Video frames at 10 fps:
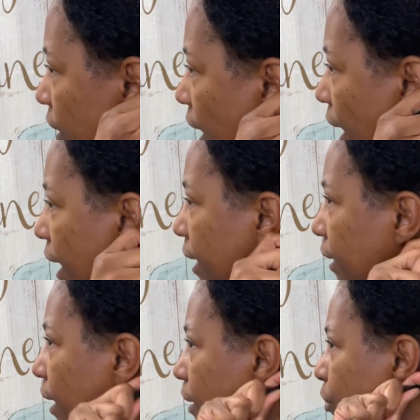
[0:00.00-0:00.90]
and
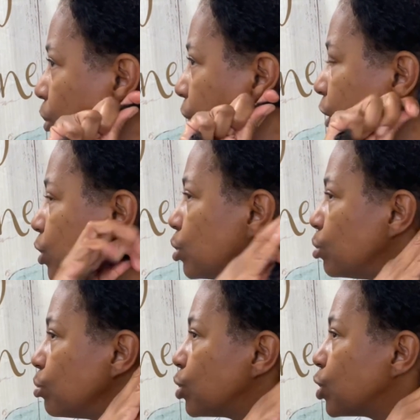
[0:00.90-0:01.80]
I am going
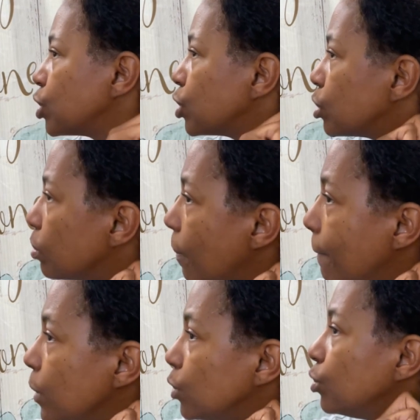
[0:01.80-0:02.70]
to
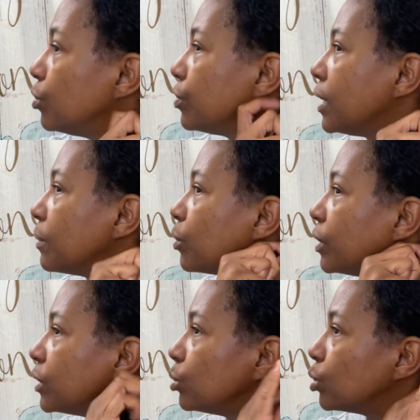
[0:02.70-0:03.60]
smooth, and I'm
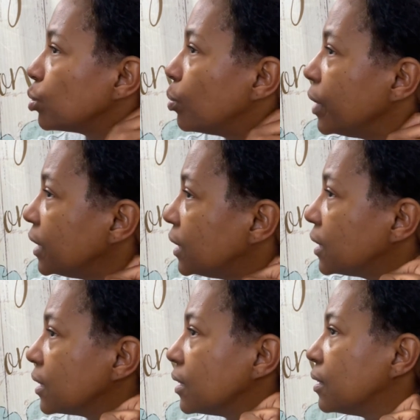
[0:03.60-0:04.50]
going to
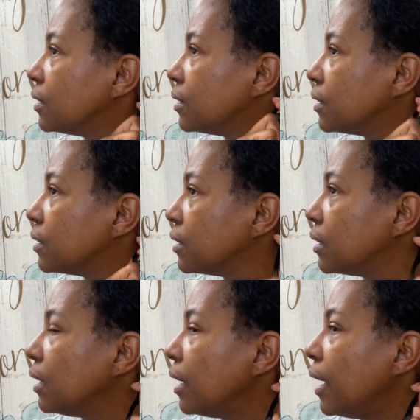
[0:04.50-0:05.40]
twist.
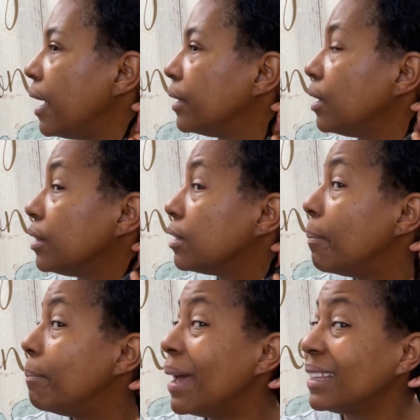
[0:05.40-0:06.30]
And the
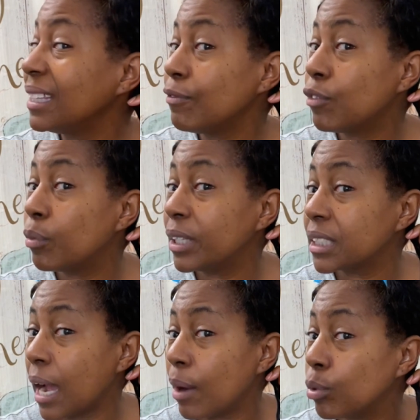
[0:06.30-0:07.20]
method for which
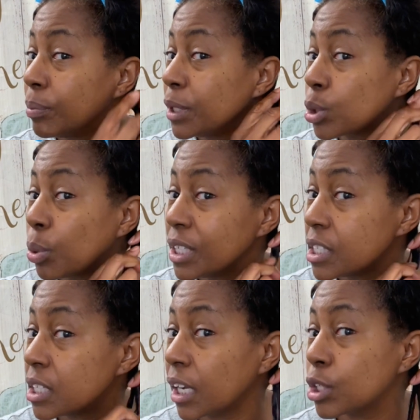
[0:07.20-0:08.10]
I will be
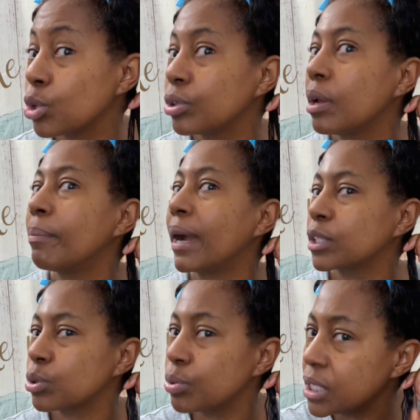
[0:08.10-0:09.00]
twisting so that my
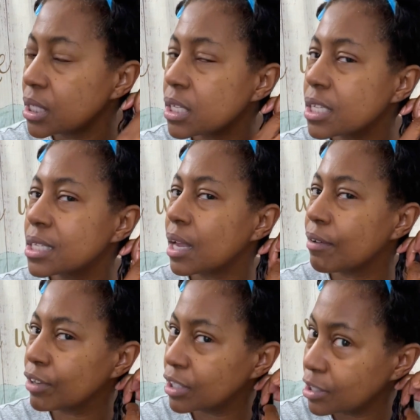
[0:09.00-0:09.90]
twists stay
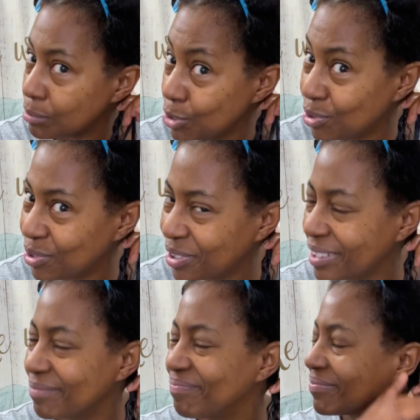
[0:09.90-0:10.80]
really smooth,
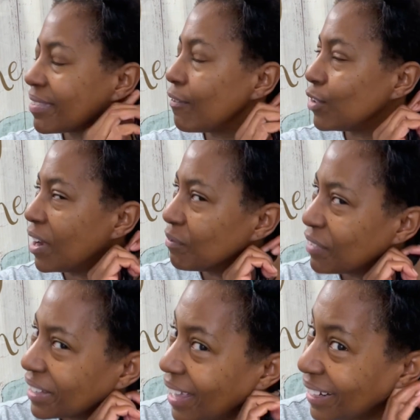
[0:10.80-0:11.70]
if you haven't
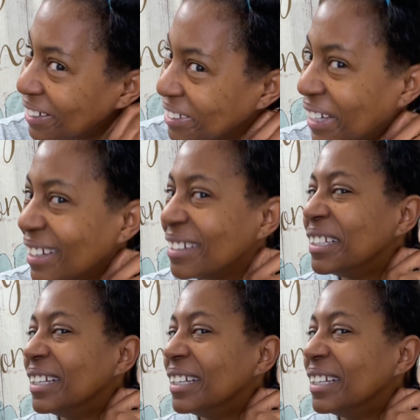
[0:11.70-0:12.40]
figured that out yet,